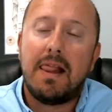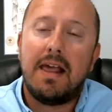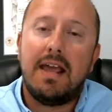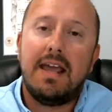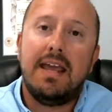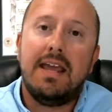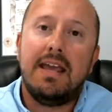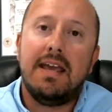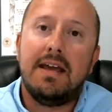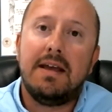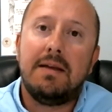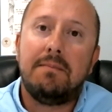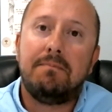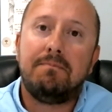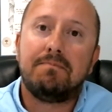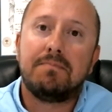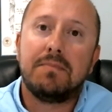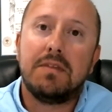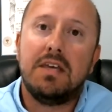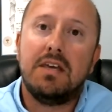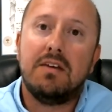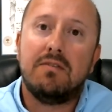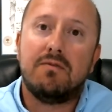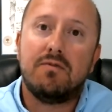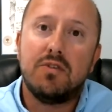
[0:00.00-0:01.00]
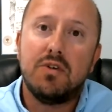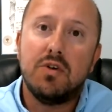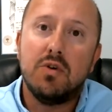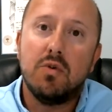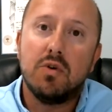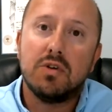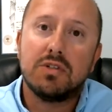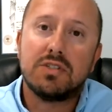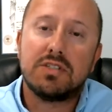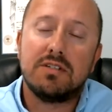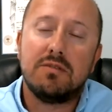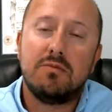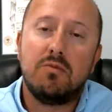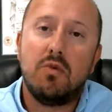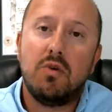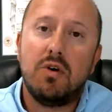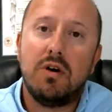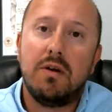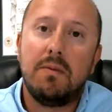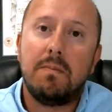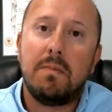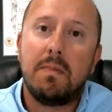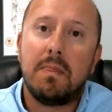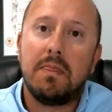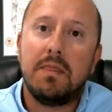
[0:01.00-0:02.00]
And if you are
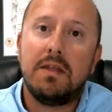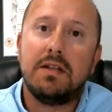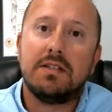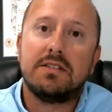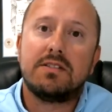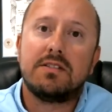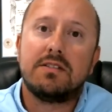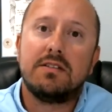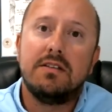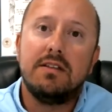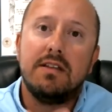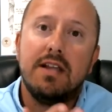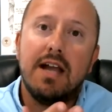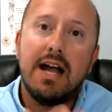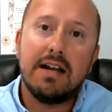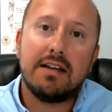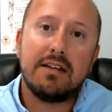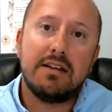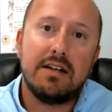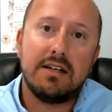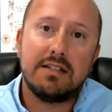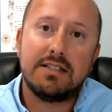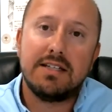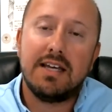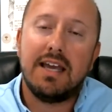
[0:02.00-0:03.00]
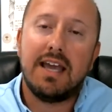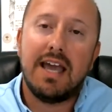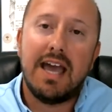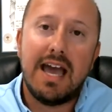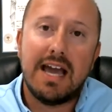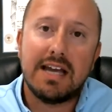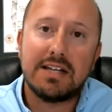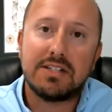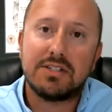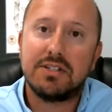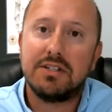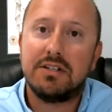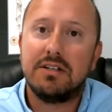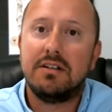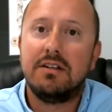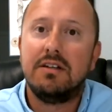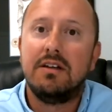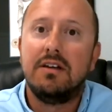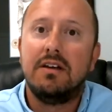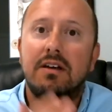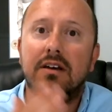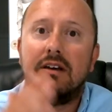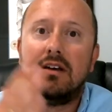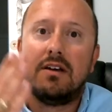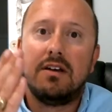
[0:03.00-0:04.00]
someone that's not going to take action,
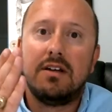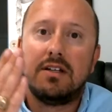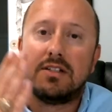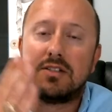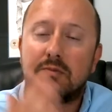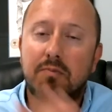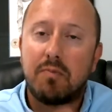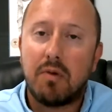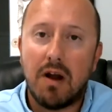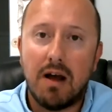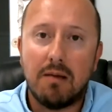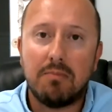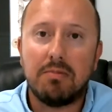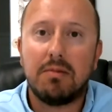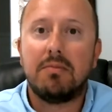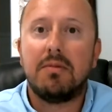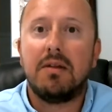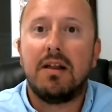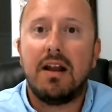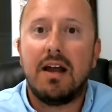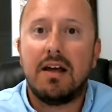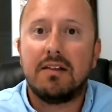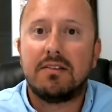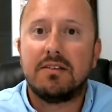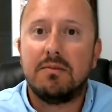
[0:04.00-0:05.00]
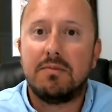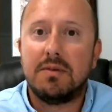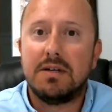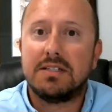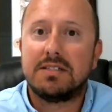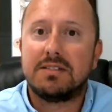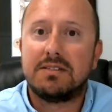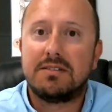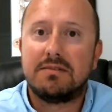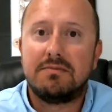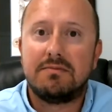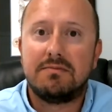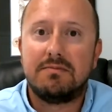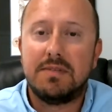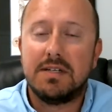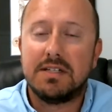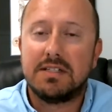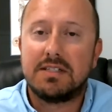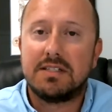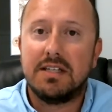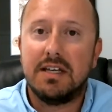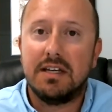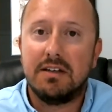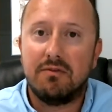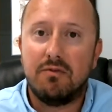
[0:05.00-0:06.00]
it's probably not the
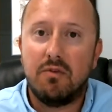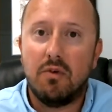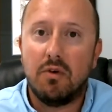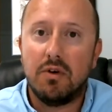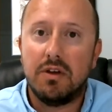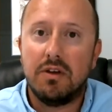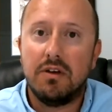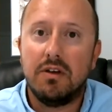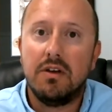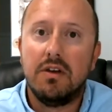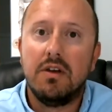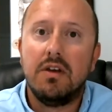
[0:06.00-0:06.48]
best thing for you.